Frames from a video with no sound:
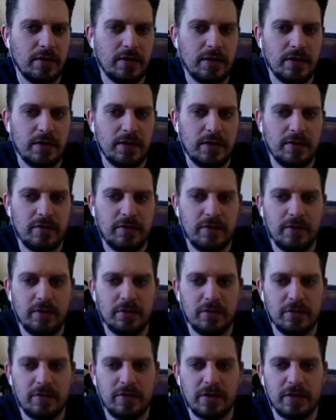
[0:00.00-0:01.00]
Let's see what
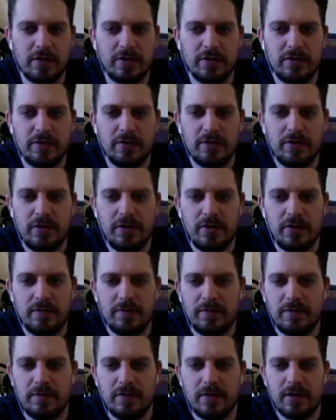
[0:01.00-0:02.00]
it starts. See,
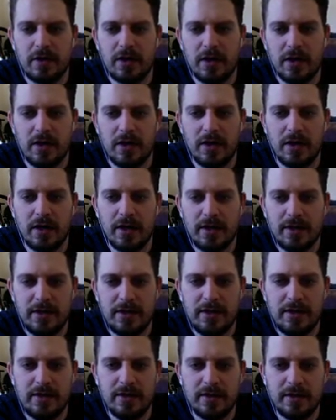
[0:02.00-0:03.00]
I
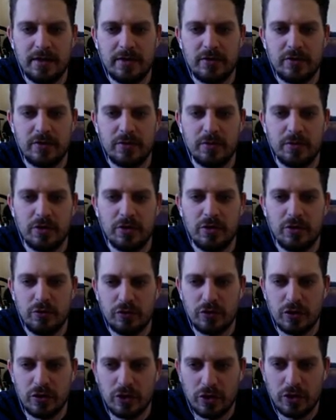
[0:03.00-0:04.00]
need someone who's
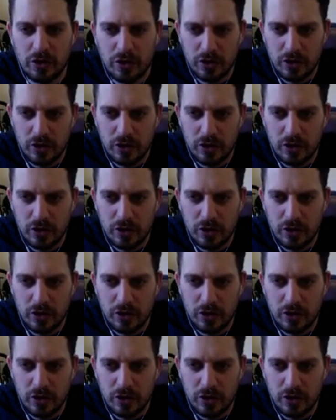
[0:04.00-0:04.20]
got